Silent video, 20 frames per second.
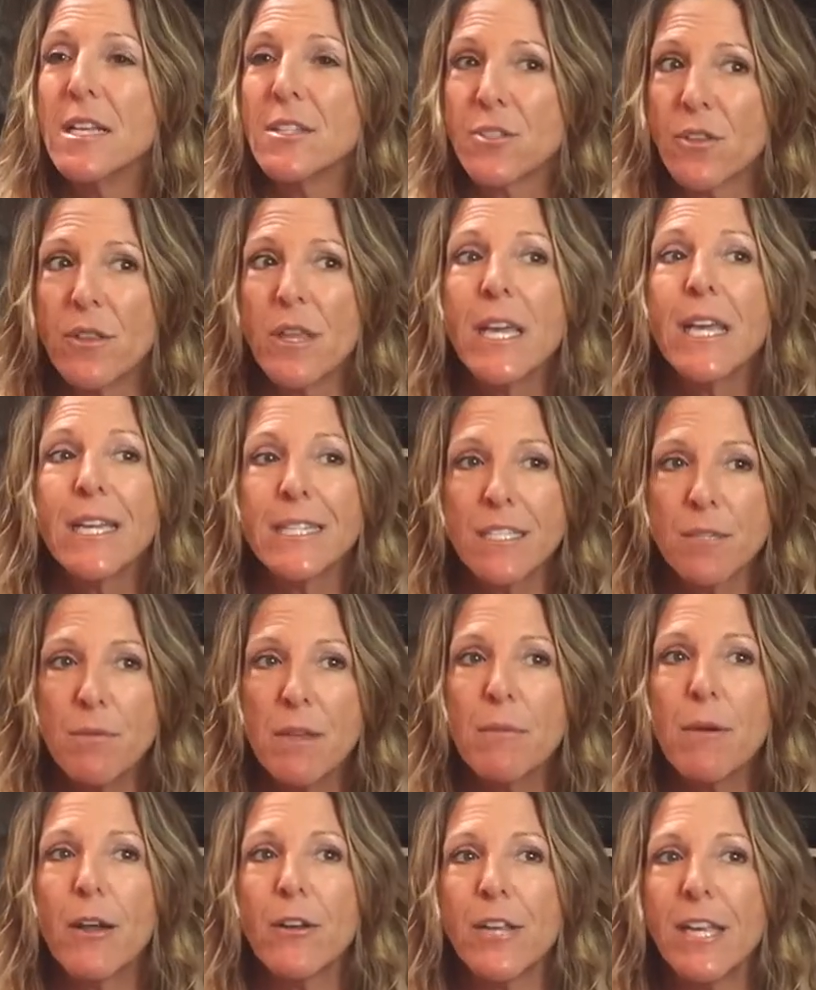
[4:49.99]
So they get to
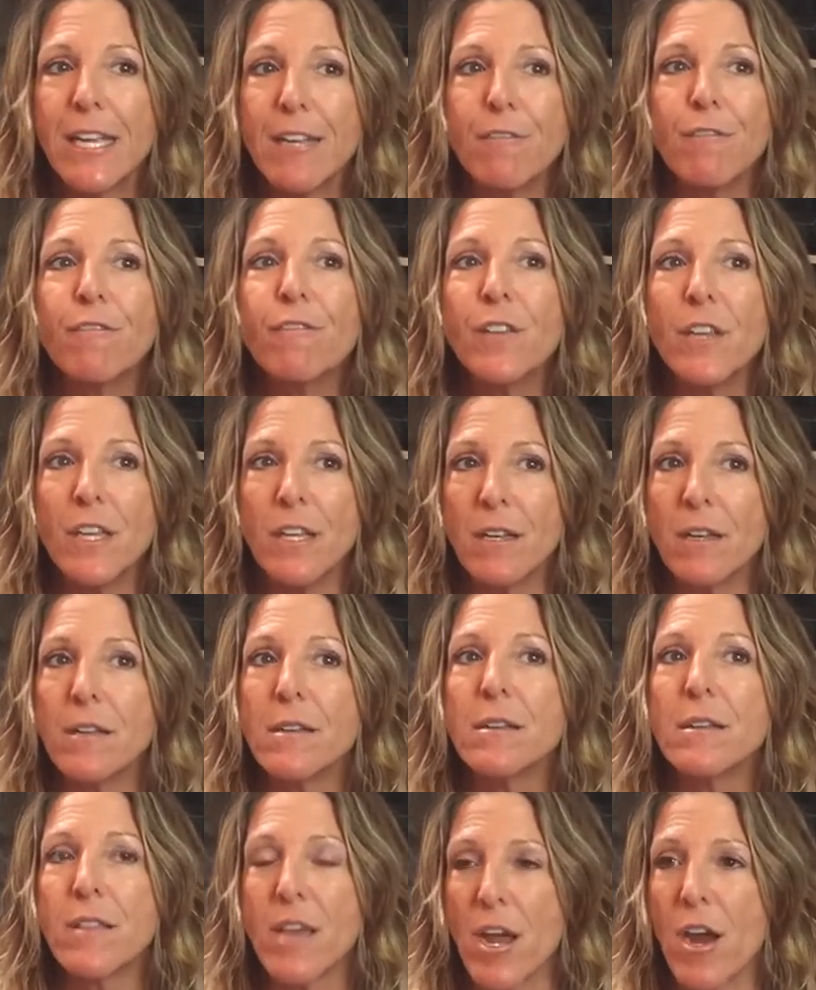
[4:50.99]
be about eight feet
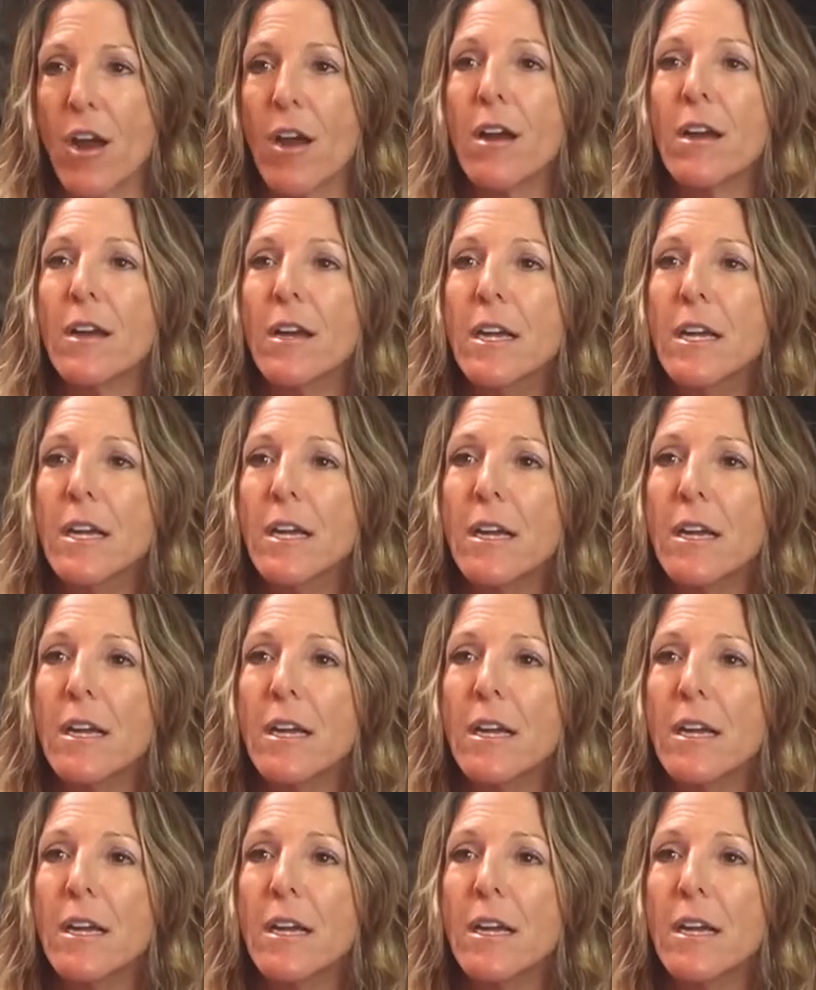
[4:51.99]
there,